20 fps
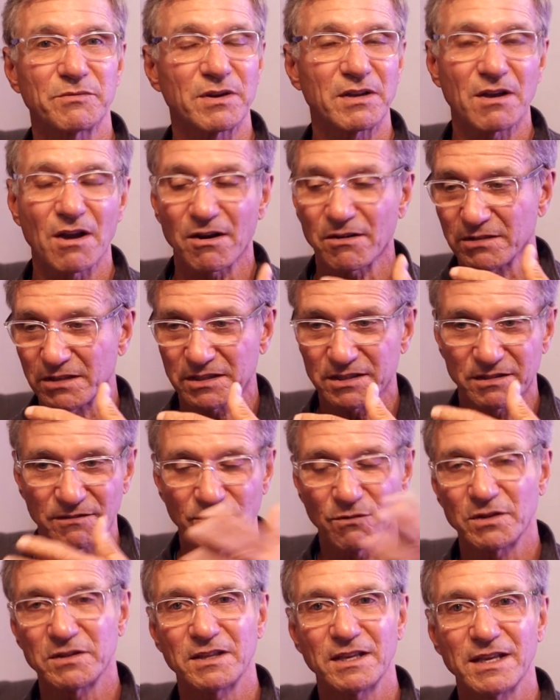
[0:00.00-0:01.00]
regardless
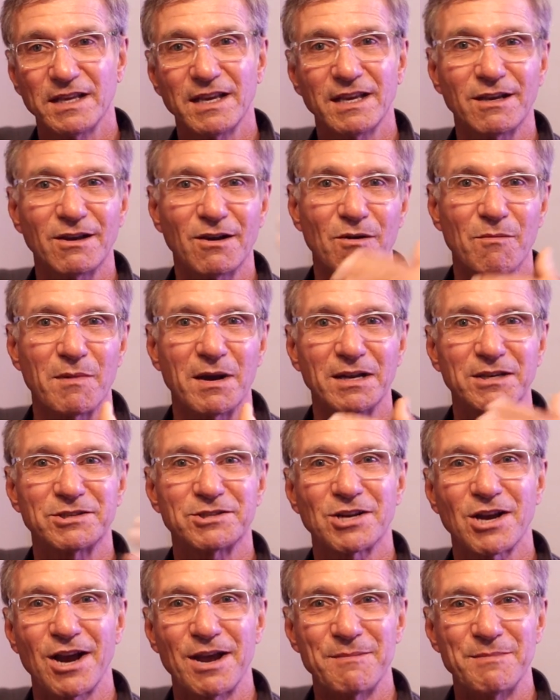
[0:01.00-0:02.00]
of what the ego might
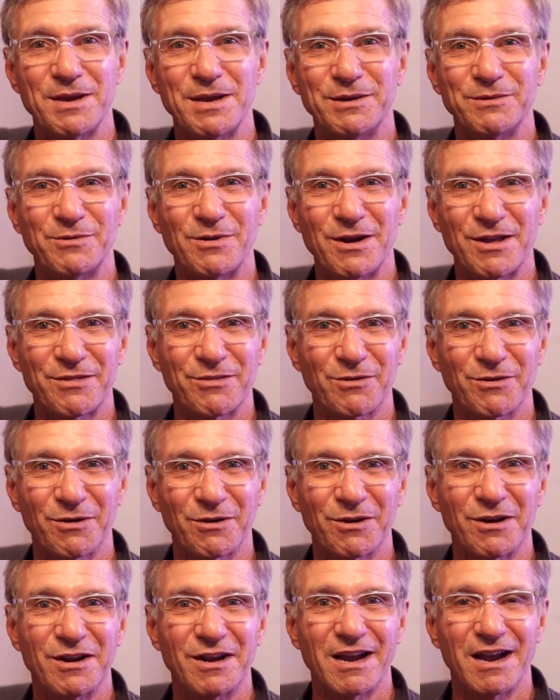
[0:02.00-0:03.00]
chime in with
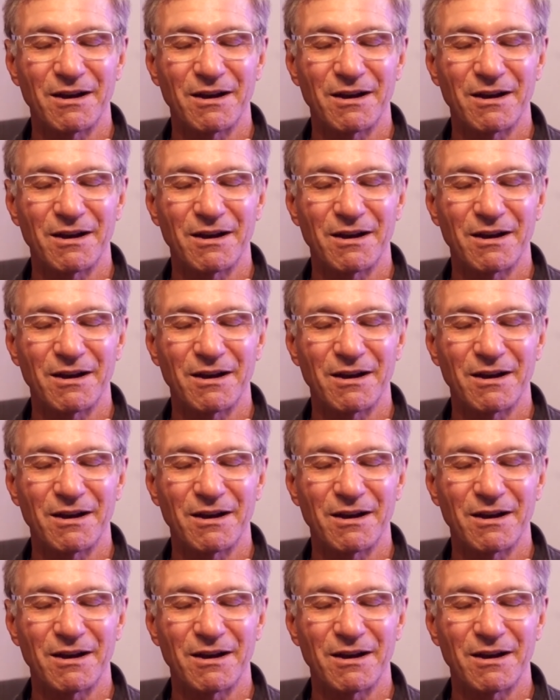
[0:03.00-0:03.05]
or